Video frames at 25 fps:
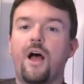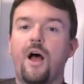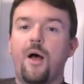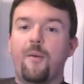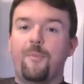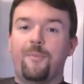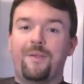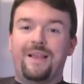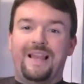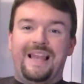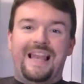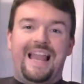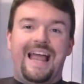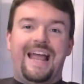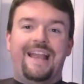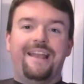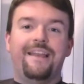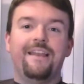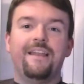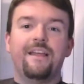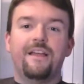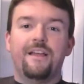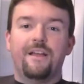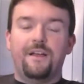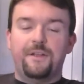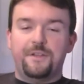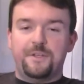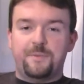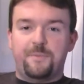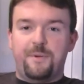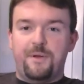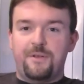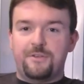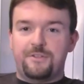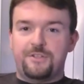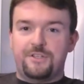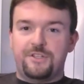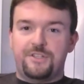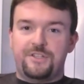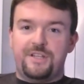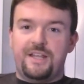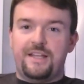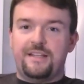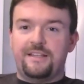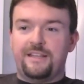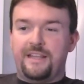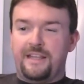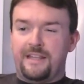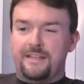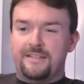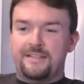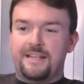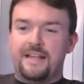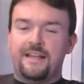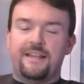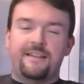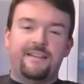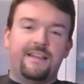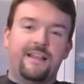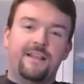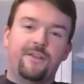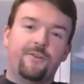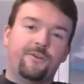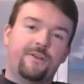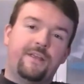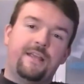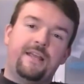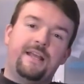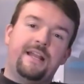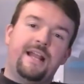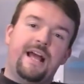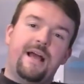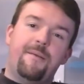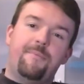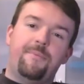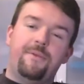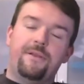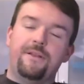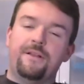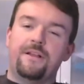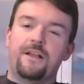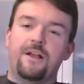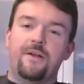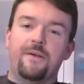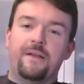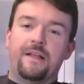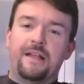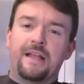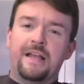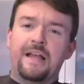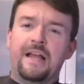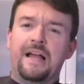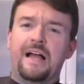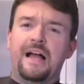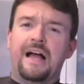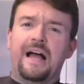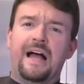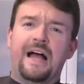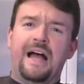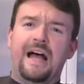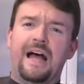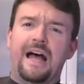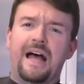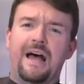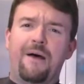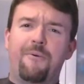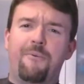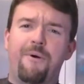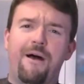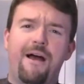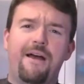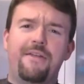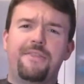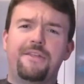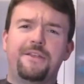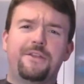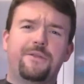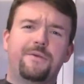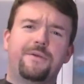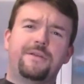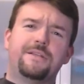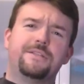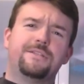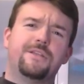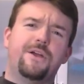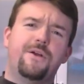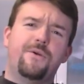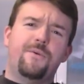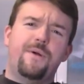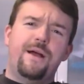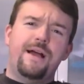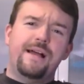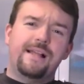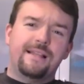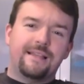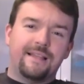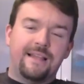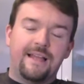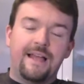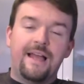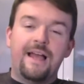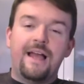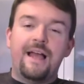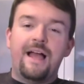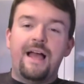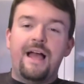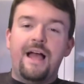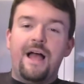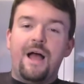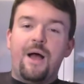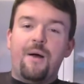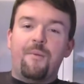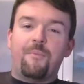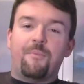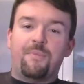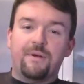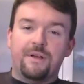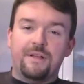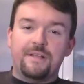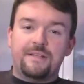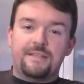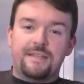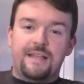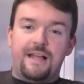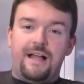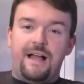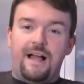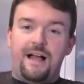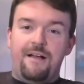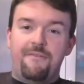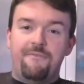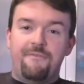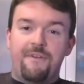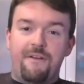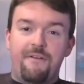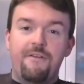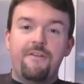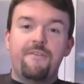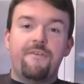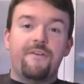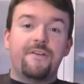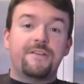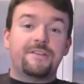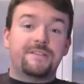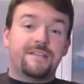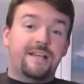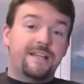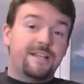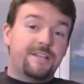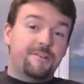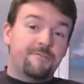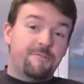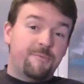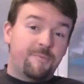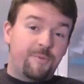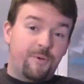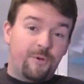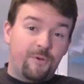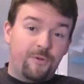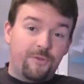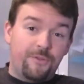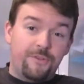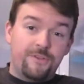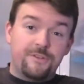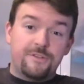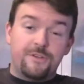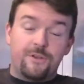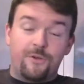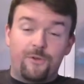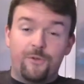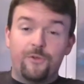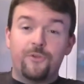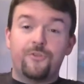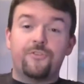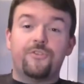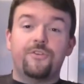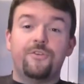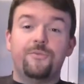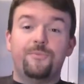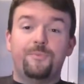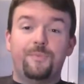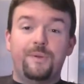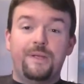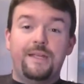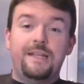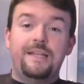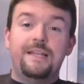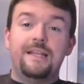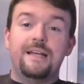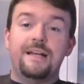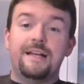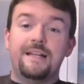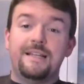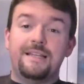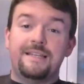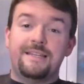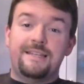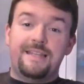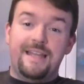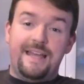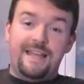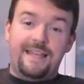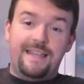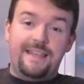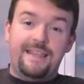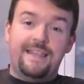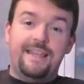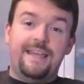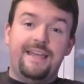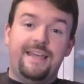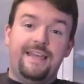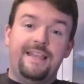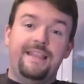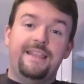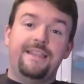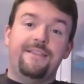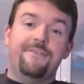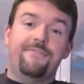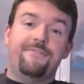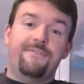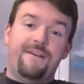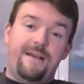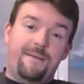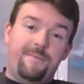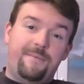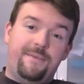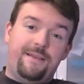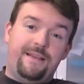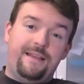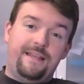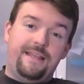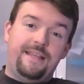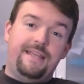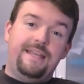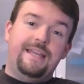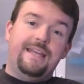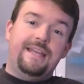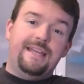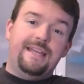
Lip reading: a plan, as opposed to standing there looking at Apple and going, why are they doing so well? But I'm very, very sad to report there's also been a death in the family.